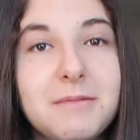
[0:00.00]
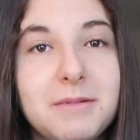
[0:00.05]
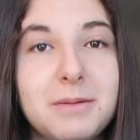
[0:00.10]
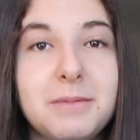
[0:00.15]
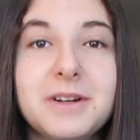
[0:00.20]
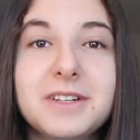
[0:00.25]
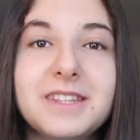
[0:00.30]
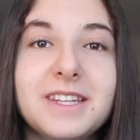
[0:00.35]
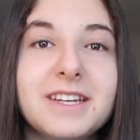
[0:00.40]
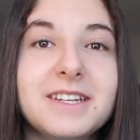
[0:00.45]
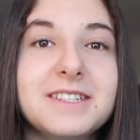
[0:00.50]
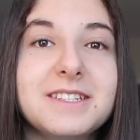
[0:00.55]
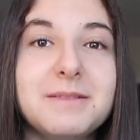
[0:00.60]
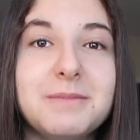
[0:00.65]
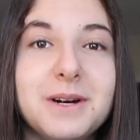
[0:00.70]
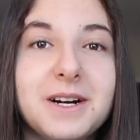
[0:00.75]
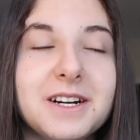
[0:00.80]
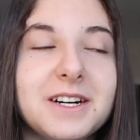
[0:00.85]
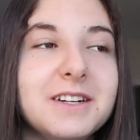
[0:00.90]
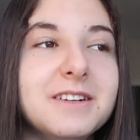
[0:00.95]
My birthday is
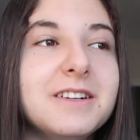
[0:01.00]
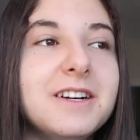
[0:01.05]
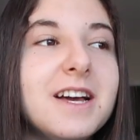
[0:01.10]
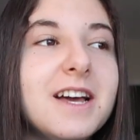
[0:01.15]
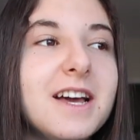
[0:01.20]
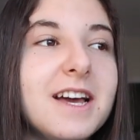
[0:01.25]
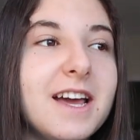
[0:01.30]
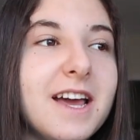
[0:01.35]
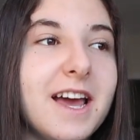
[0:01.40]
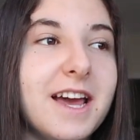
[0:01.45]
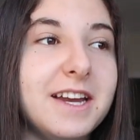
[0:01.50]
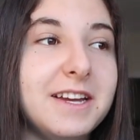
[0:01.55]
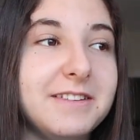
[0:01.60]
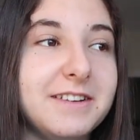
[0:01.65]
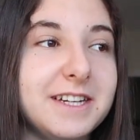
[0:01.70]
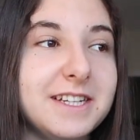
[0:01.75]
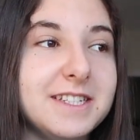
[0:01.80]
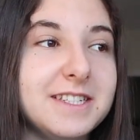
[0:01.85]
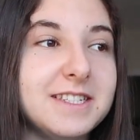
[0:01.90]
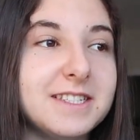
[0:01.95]
tomorrow.
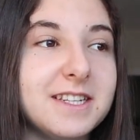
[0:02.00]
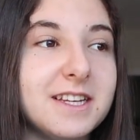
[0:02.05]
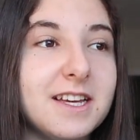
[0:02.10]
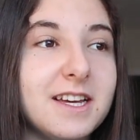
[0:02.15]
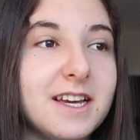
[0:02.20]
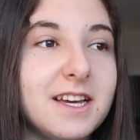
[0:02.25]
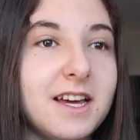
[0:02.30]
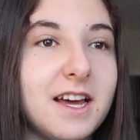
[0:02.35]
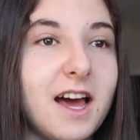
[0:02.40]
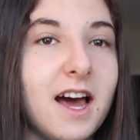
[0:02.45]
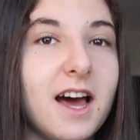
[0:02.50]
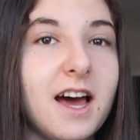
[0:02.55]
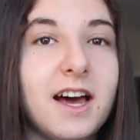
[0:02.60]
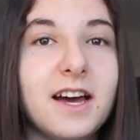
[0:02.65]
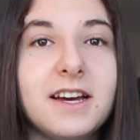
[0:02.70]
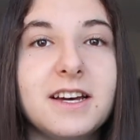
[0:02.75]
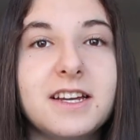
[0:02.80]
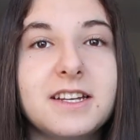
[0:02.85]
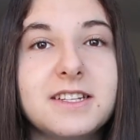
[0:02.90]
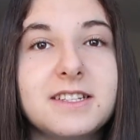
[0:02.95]
Anyways,
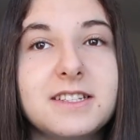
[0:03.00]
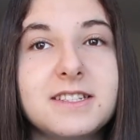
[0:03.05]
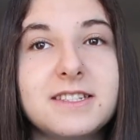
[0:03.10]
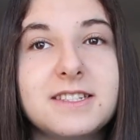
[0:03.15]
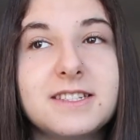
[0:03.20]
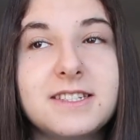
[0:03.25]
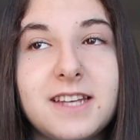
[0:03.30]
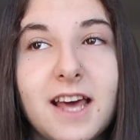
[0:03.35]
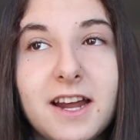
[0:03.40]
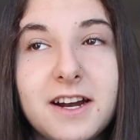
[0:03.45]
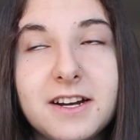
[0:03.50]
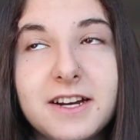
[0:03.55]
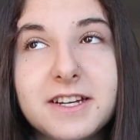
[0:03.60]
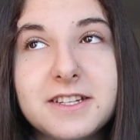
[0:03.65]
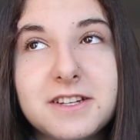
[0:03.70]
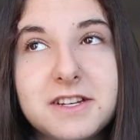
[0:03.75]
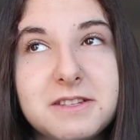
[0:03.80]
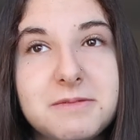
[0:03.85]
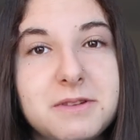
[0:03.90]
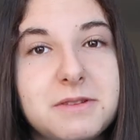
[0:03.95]
uh,
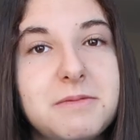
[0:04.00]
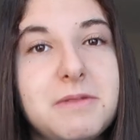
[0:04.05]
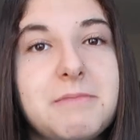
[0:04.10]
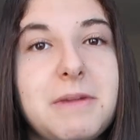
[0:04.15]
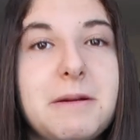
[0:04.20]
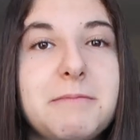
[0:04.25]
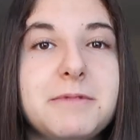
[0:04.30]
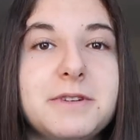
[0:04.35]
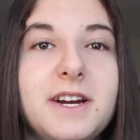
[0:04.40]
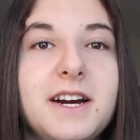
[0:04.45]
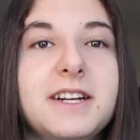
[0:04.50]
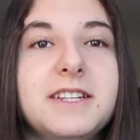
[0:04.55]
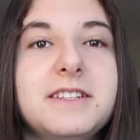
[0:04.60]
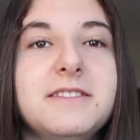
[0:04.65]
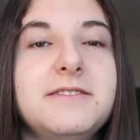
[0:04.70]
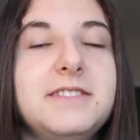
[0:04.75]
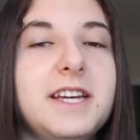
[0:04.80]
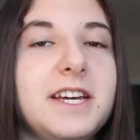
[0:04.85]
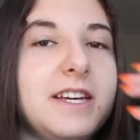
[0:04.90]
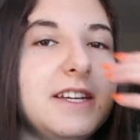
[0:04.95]
Saturdays are supposed to be my
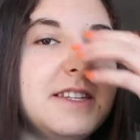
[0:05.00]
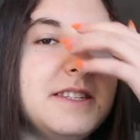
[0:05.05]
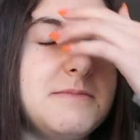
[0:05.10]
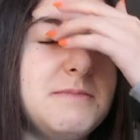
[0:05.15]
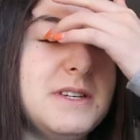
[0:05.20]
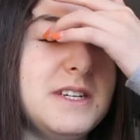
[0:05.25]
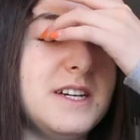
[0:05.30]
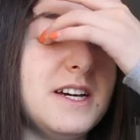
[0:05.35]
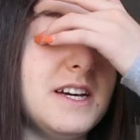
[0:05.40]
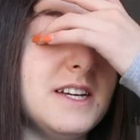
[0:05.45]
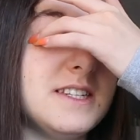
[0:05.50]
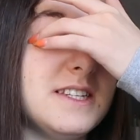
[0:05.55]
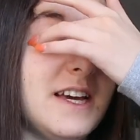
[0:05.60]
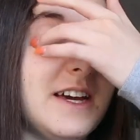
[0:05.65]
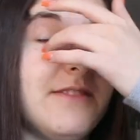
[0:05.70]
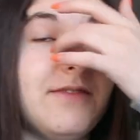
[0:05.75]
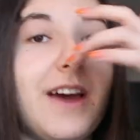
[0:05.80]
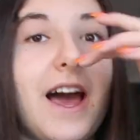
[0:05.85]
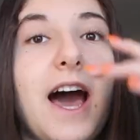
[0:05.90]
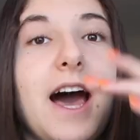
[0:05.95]
productive days because I
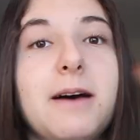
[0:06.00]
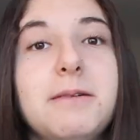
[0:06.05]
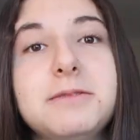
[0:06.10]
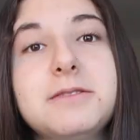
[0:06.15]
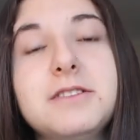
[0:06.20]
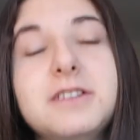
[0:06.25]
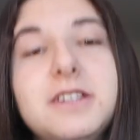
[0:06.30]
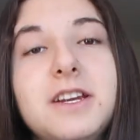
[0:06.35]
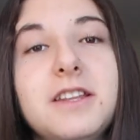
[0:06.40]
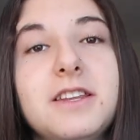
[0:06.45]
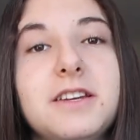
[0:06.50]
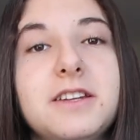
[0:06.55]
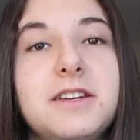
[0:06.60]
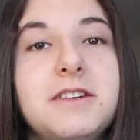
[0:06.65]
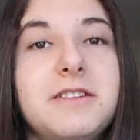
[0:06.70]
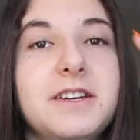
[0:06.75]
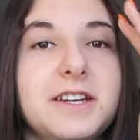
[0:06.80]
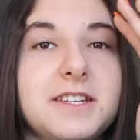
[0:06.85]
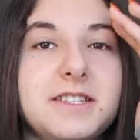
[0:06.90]
have absolutely nothing doing.